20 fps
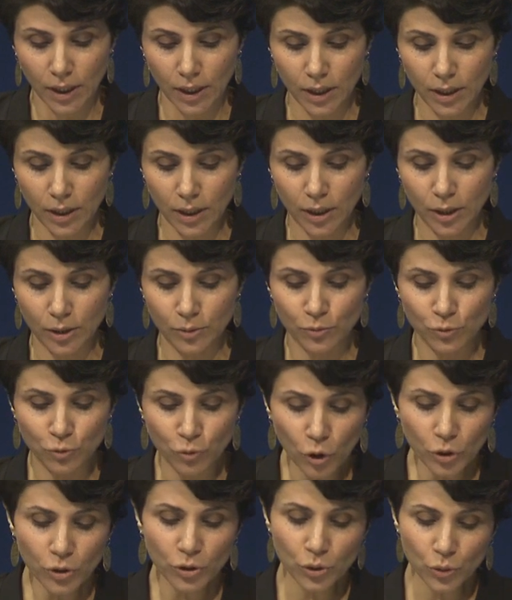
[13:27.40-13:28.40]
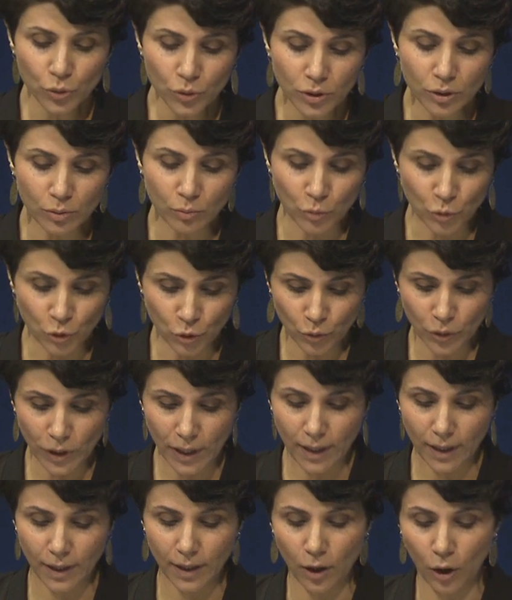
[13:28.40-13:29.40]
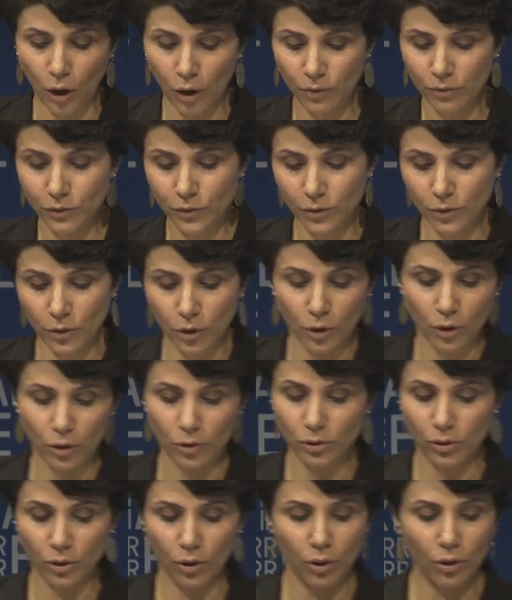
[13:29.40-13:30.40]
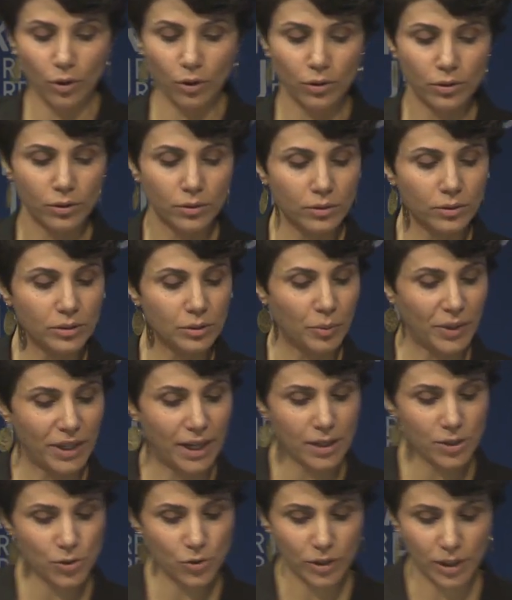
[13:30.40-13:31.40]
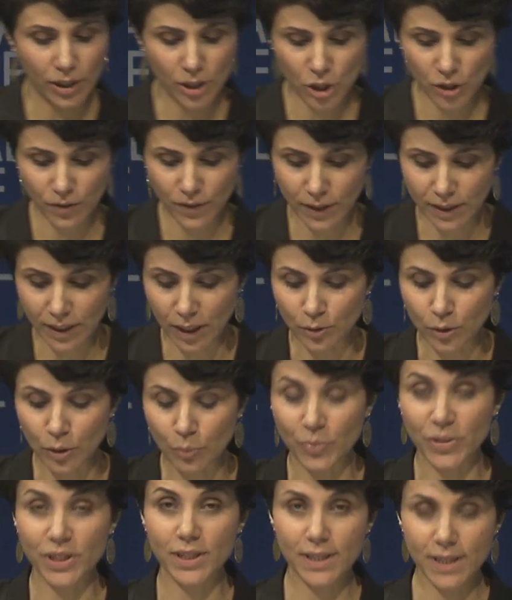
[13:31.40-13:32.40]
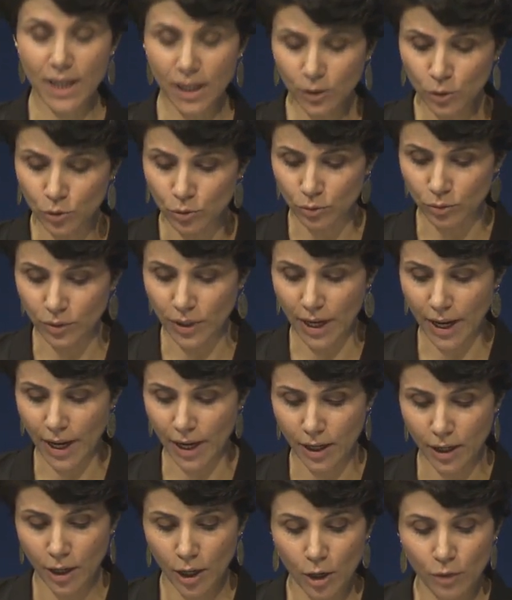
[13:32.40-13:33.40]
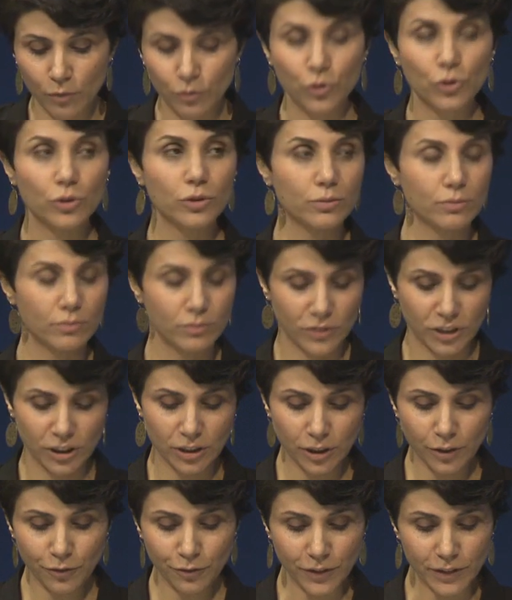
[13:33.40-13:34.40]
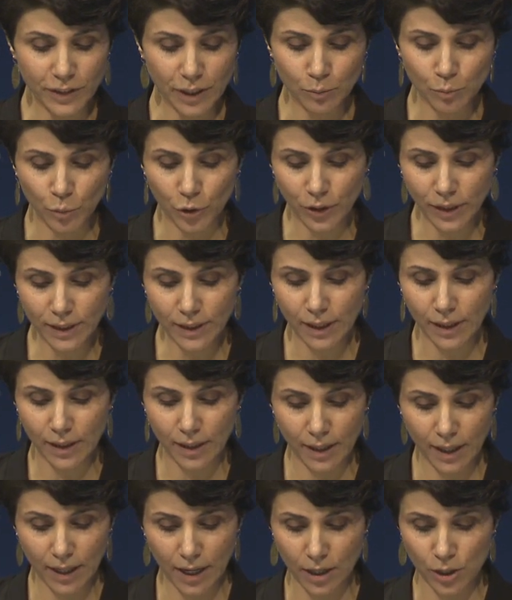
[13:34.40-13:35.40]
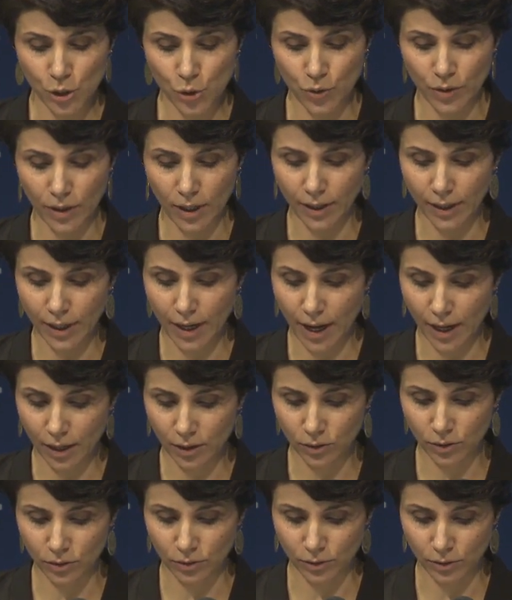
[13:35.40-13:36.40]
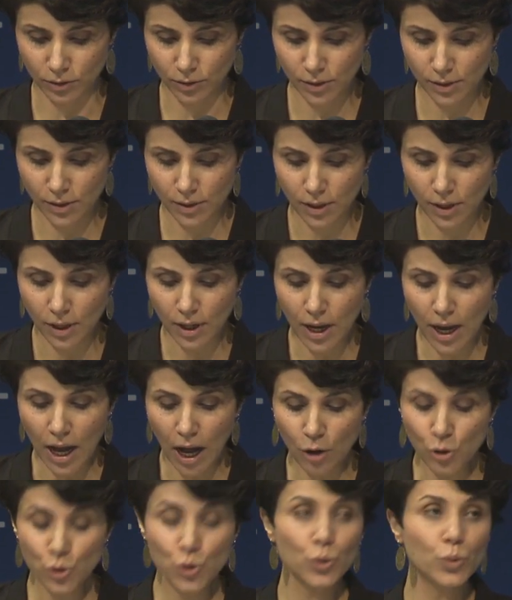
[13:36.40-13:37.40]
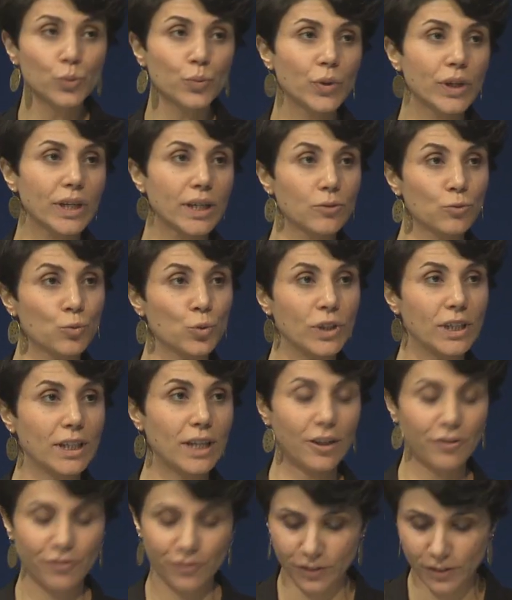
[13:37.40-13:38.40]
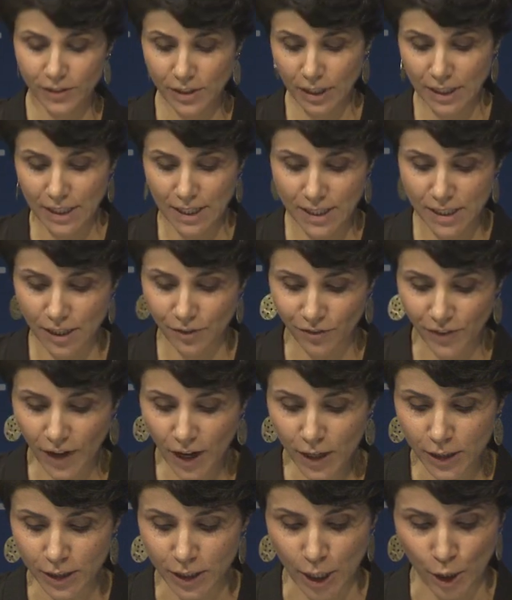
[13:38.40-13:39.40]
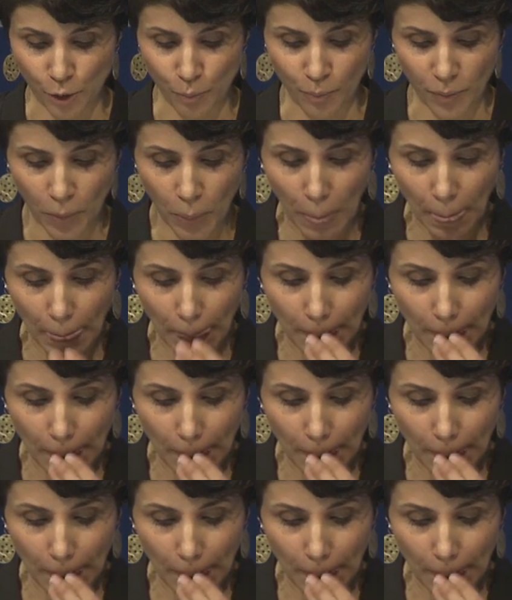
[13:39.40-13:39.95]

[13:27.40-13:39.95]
Uh, what do the mural of or, or, the Palazzo delle Civiltà represent today for the different political and cultural actors? How should we classify them?